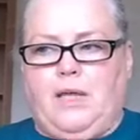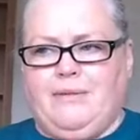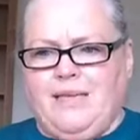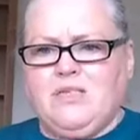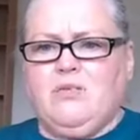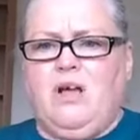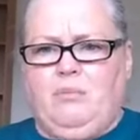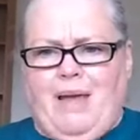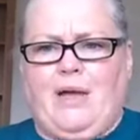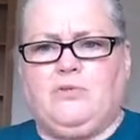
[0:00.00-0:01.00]
These are all
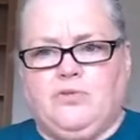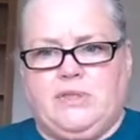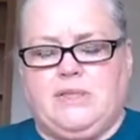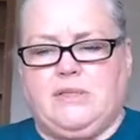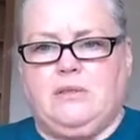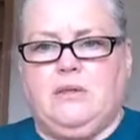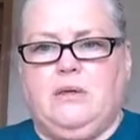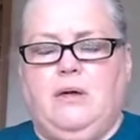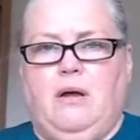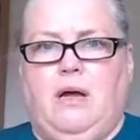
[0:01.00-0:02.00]
boundaries.
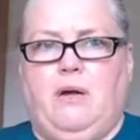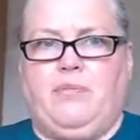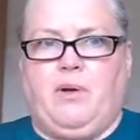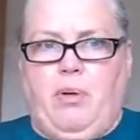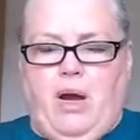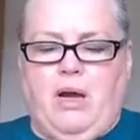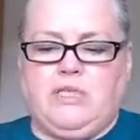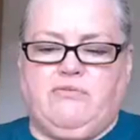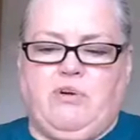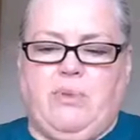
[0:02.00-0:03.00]
They're part
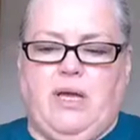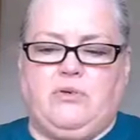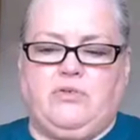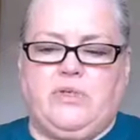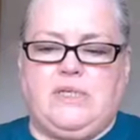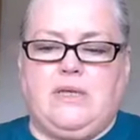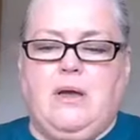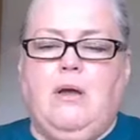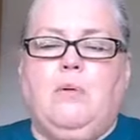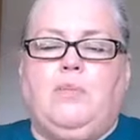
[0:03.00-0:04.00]
of our boundaries,
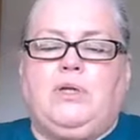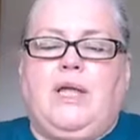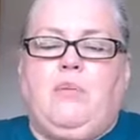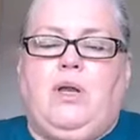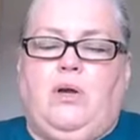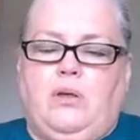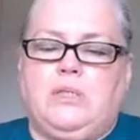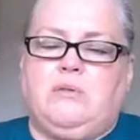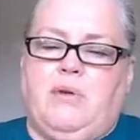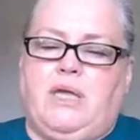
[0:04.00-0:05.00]
but they will
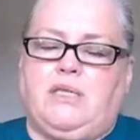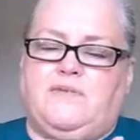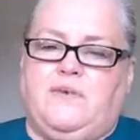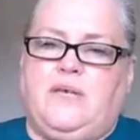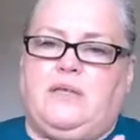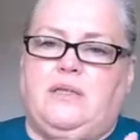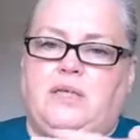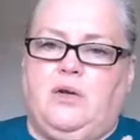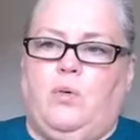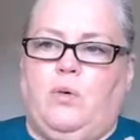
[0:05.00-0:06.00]
also make us feel,
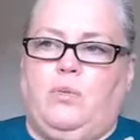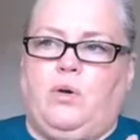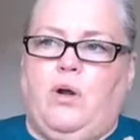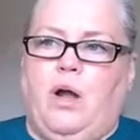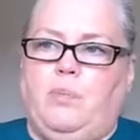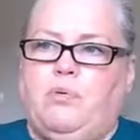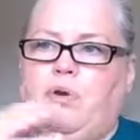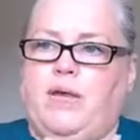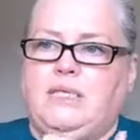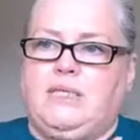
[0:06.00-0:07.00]
when we're
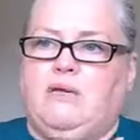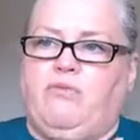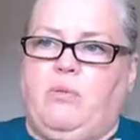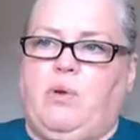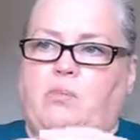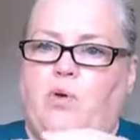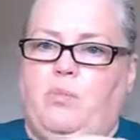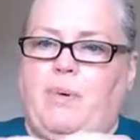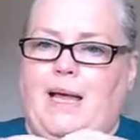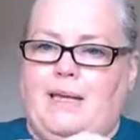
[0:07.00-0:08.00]
operating from a more
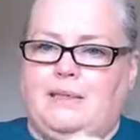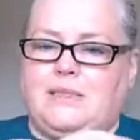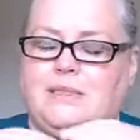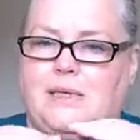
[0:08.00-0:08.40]
balanced,